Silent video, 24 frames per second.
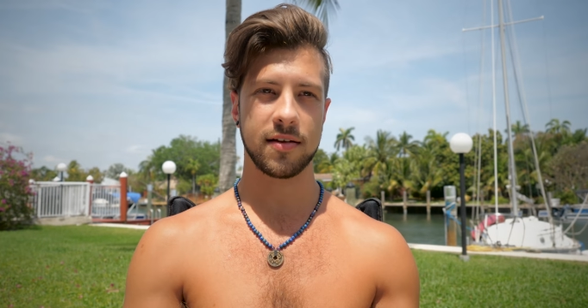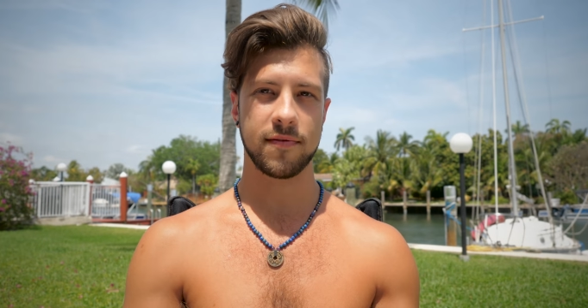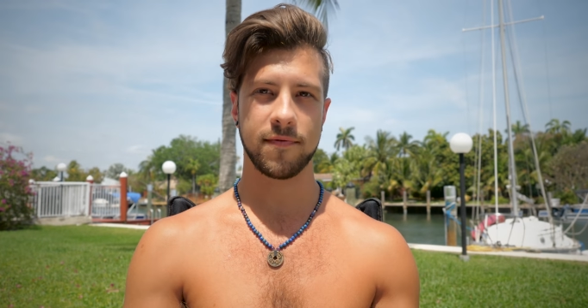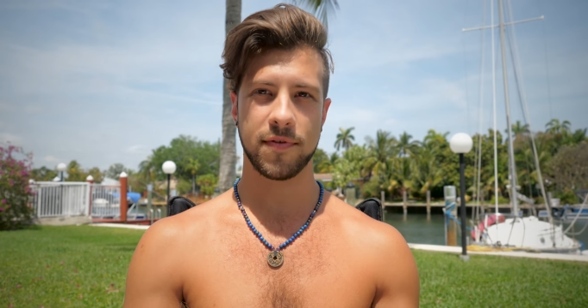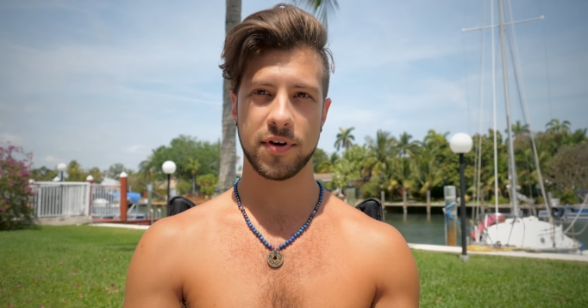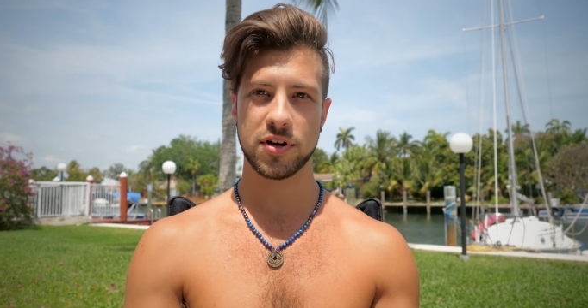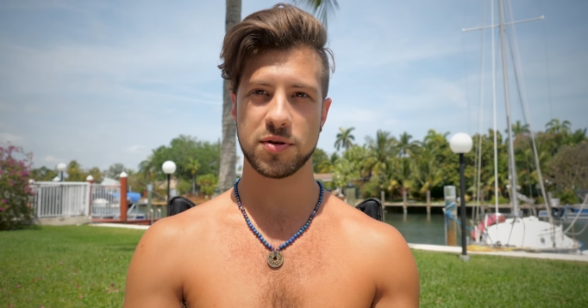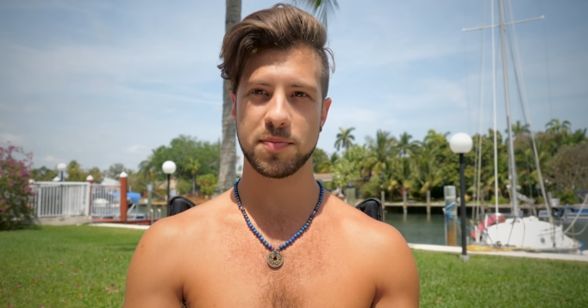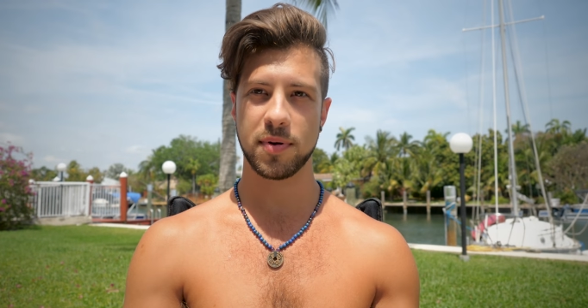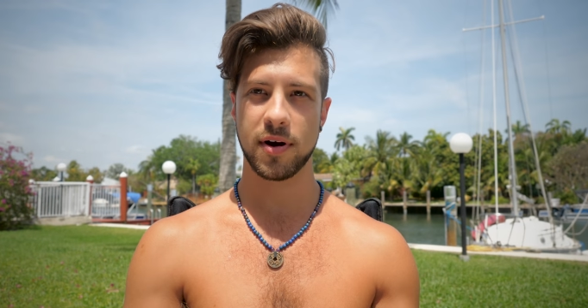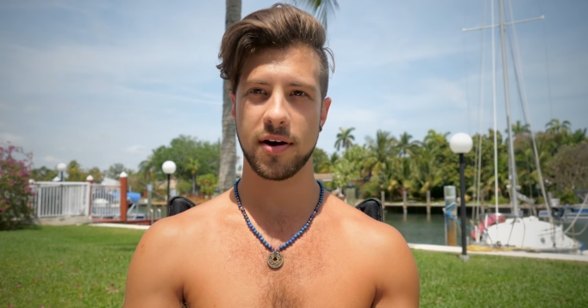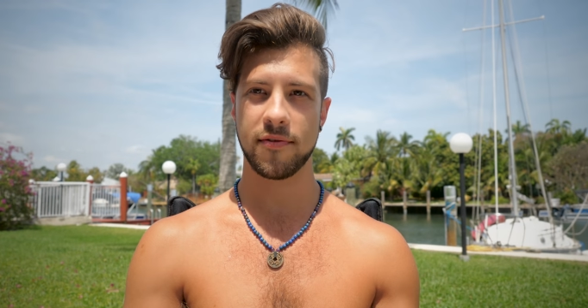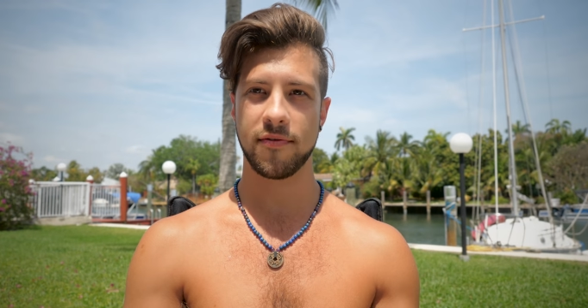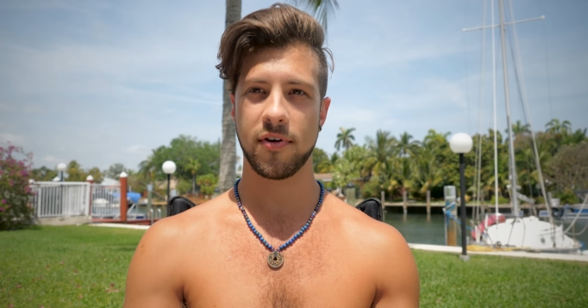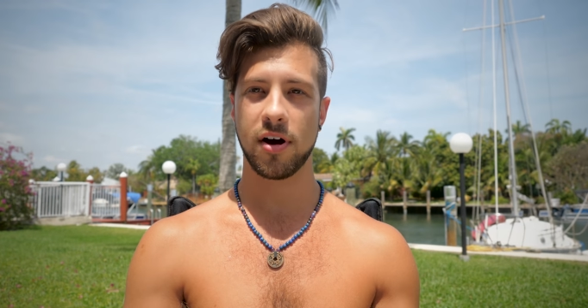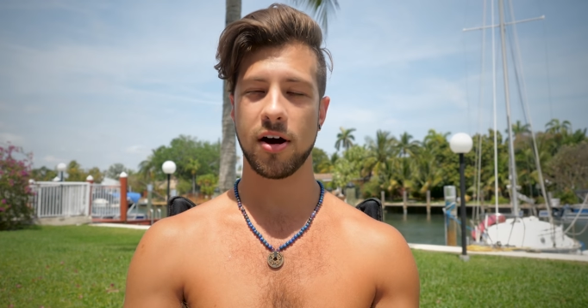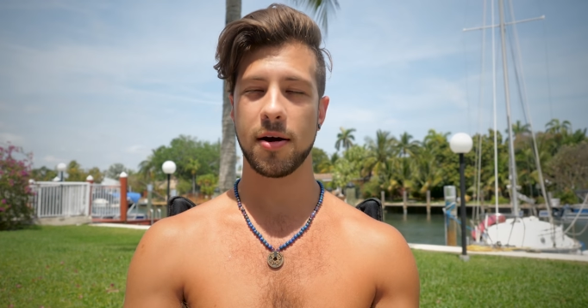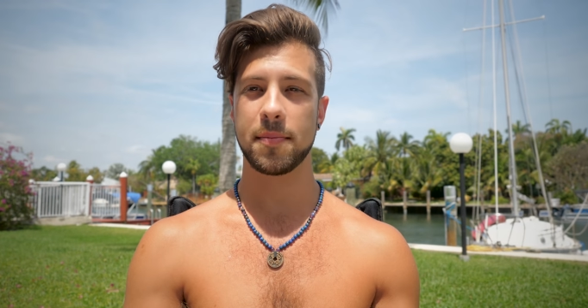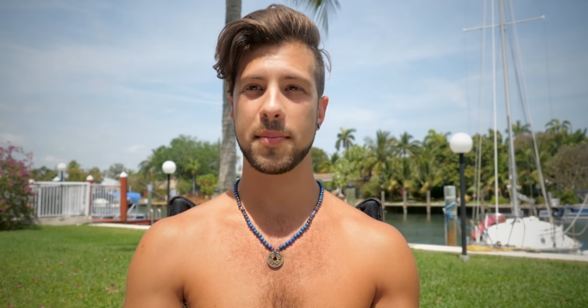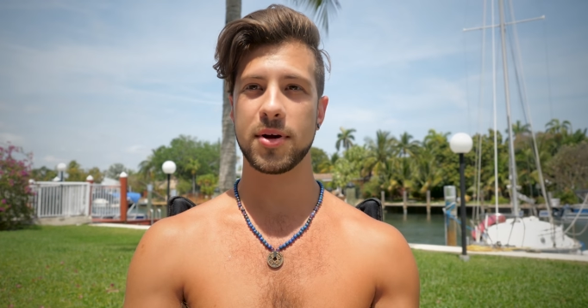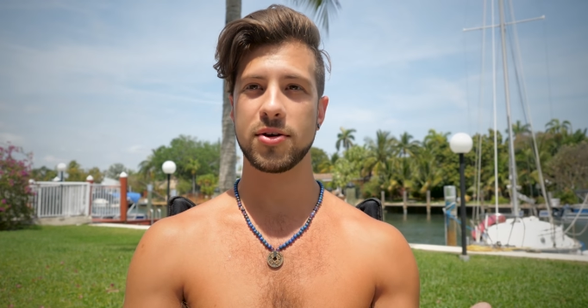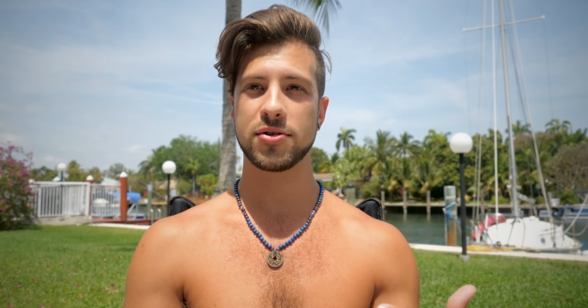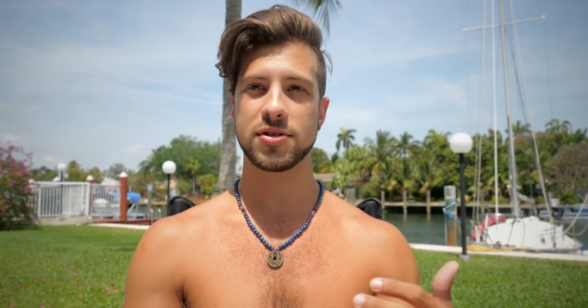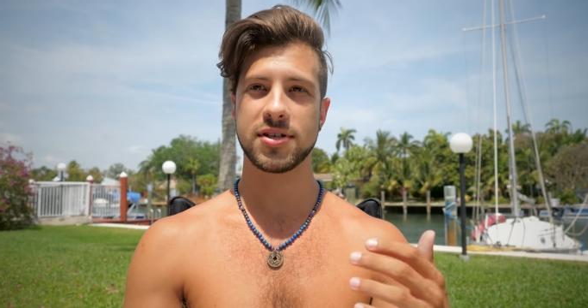the first part of
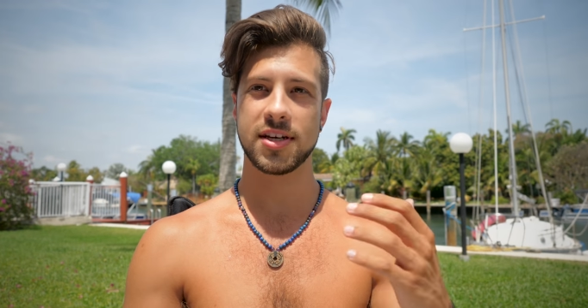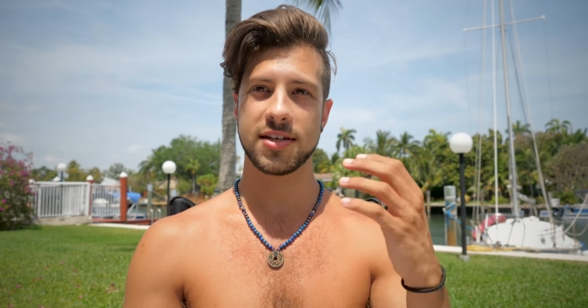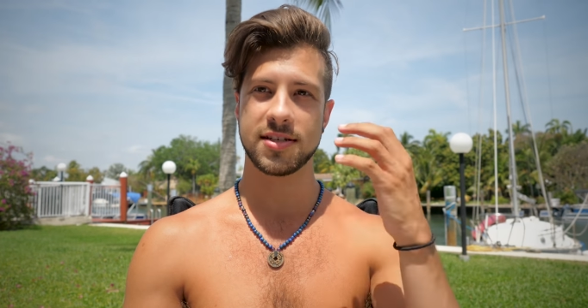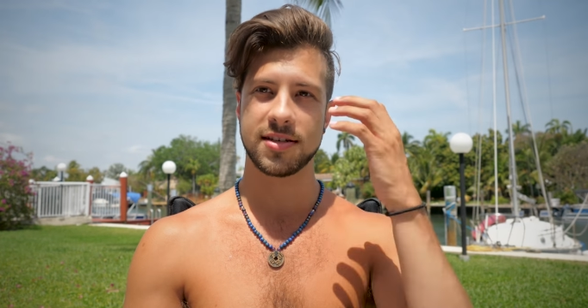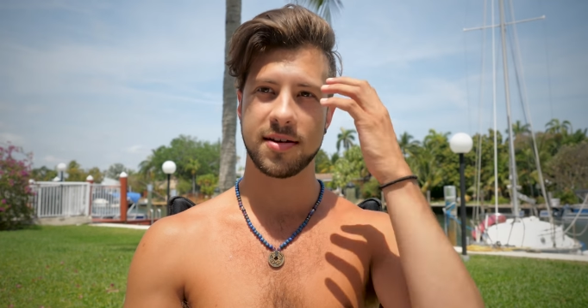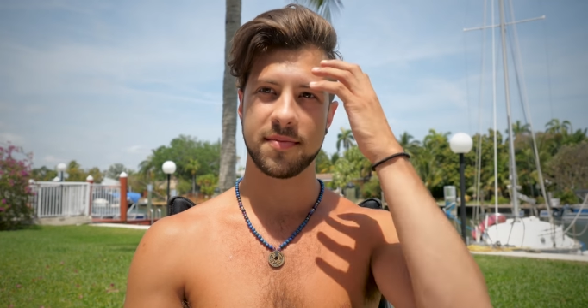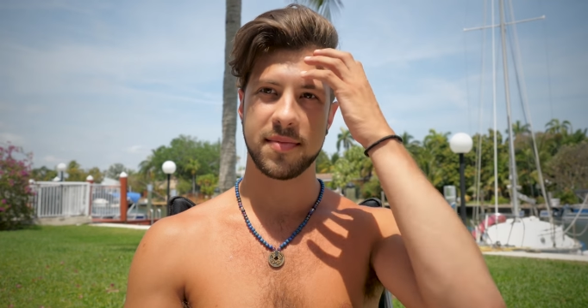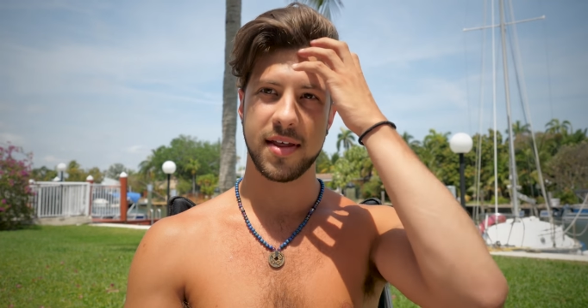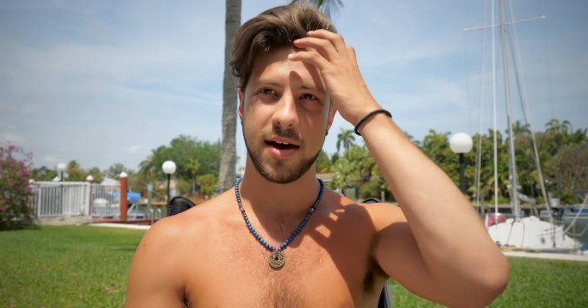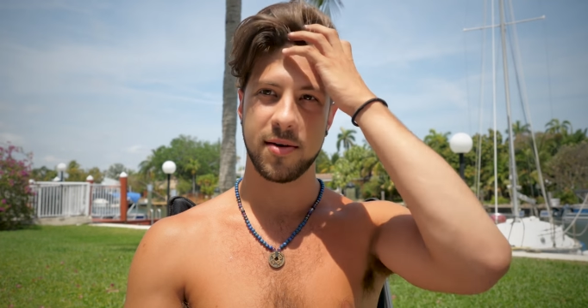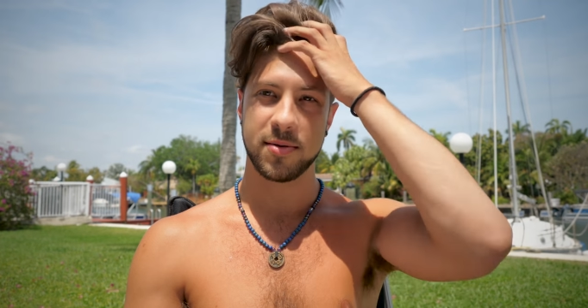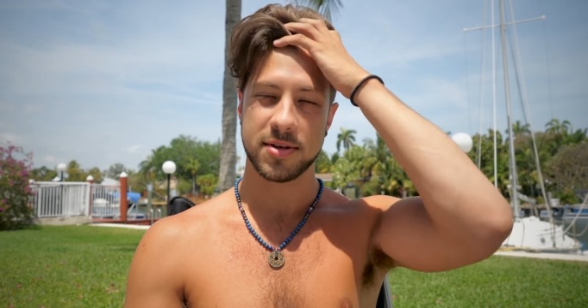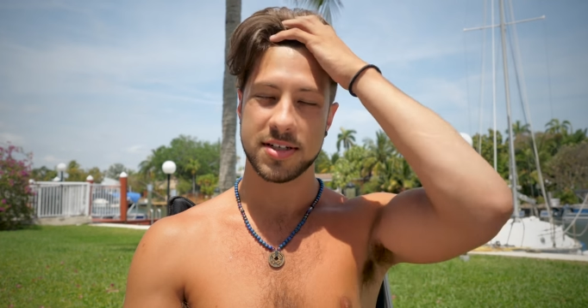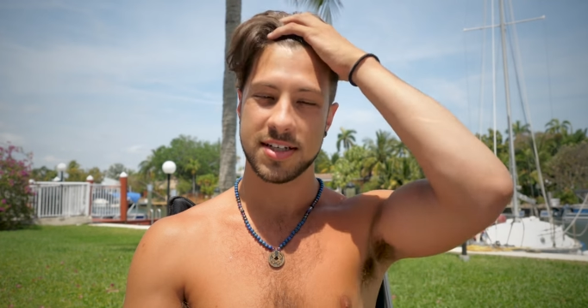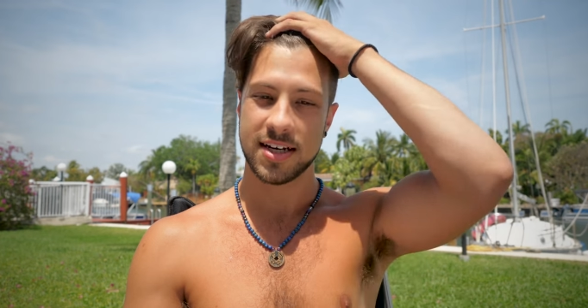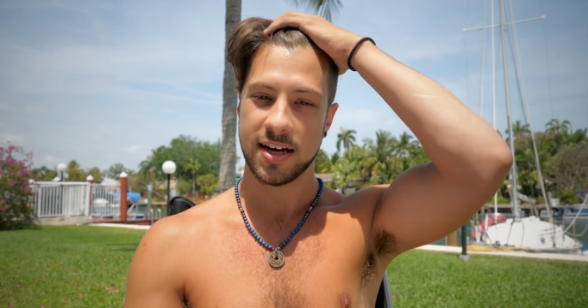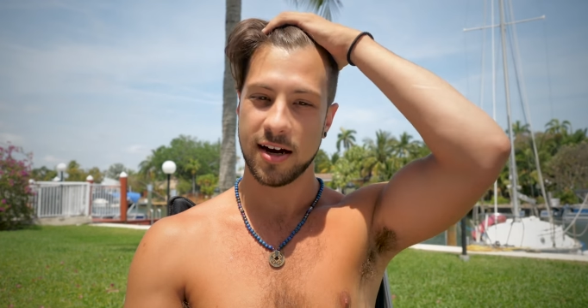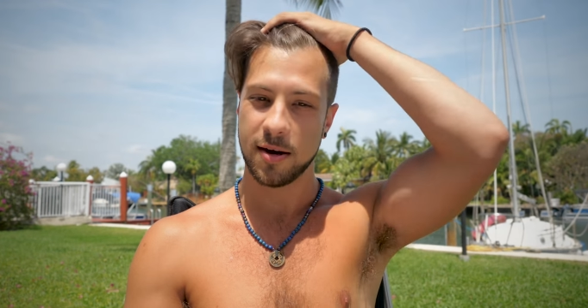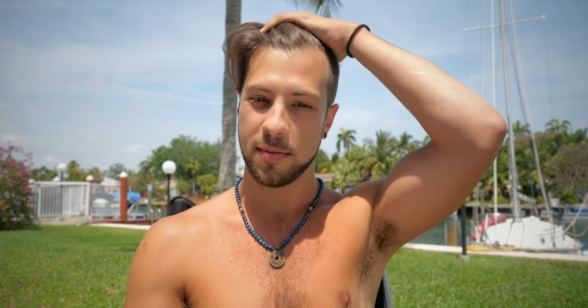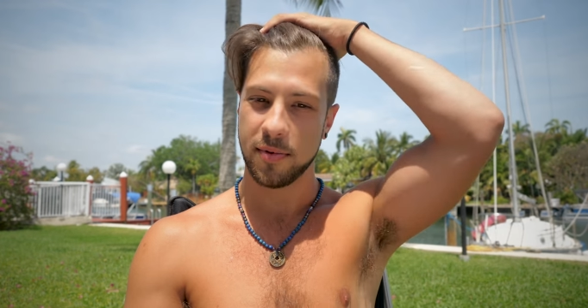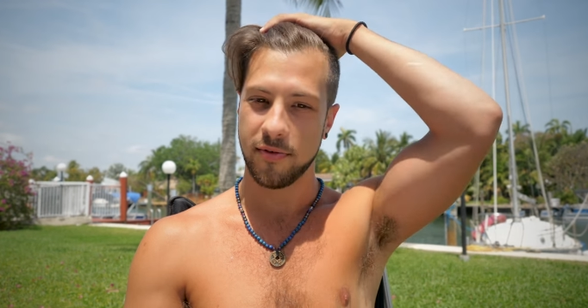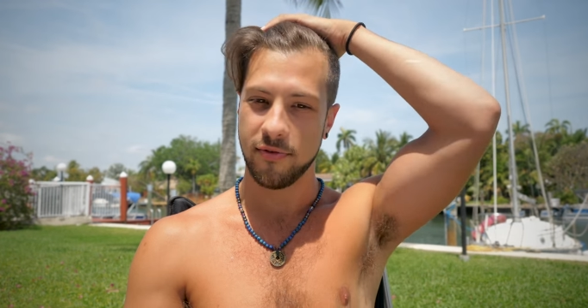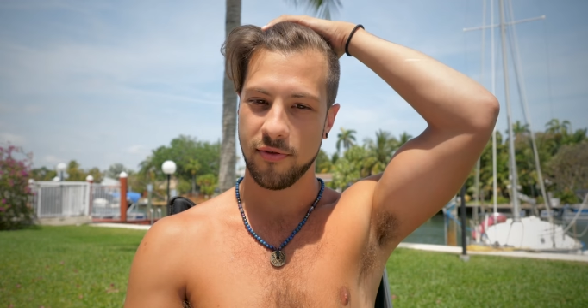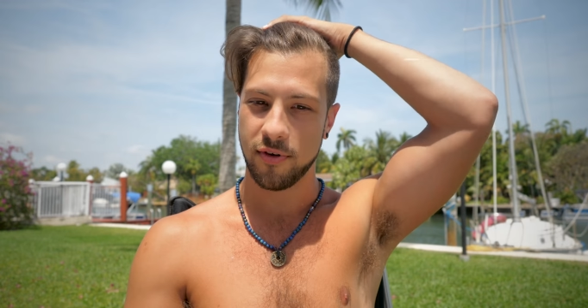our immune system that was
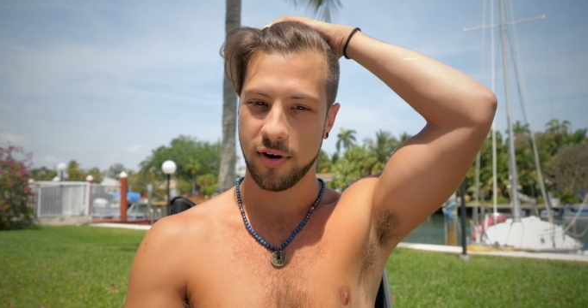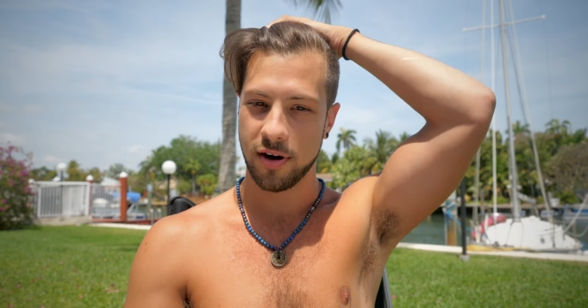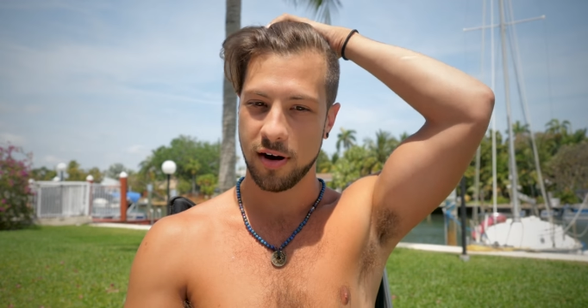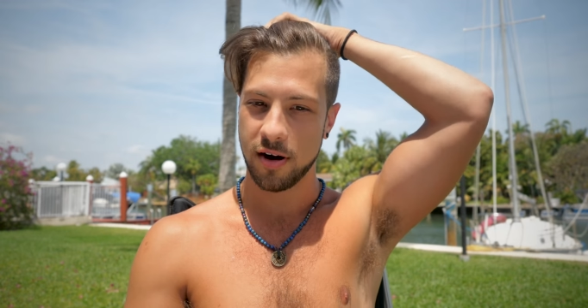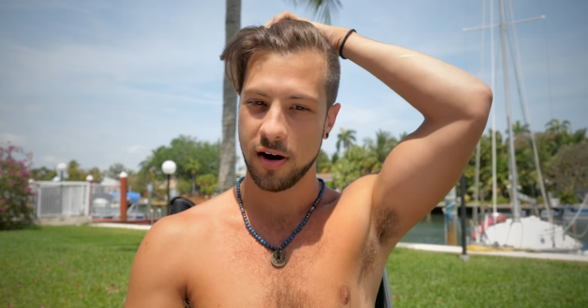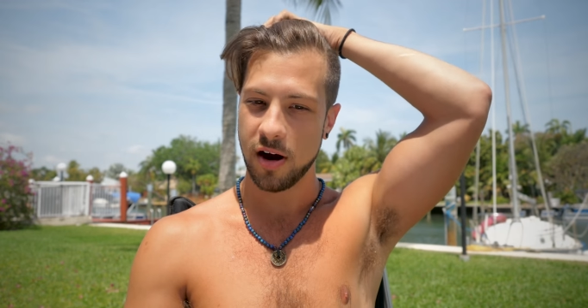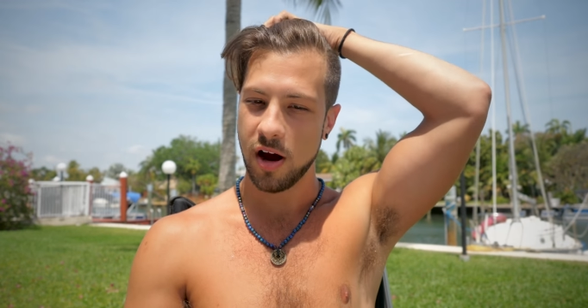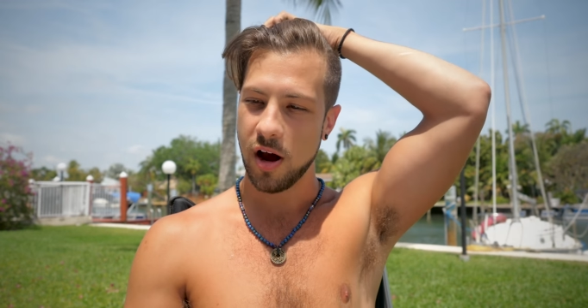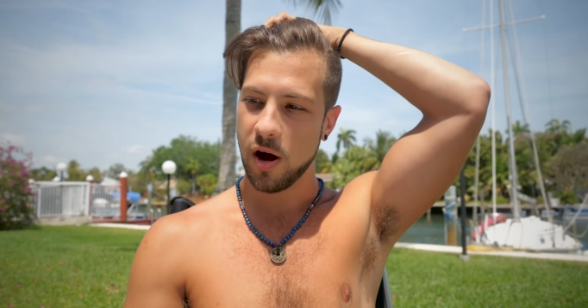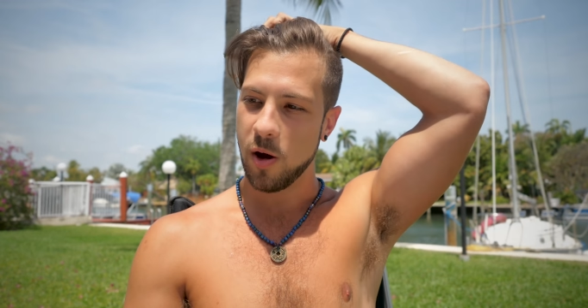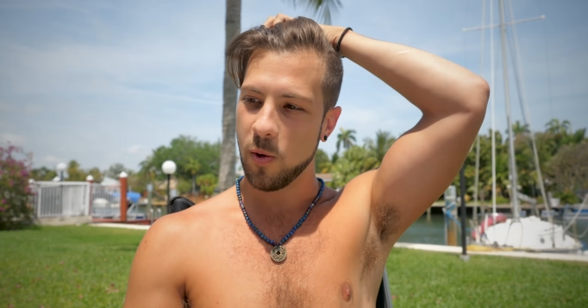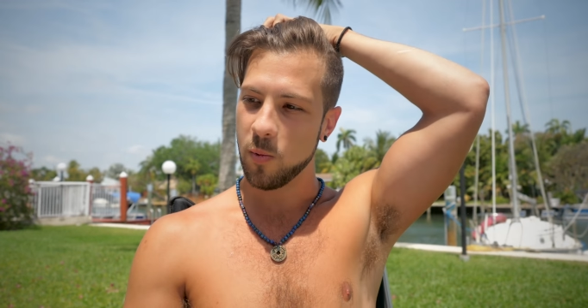here before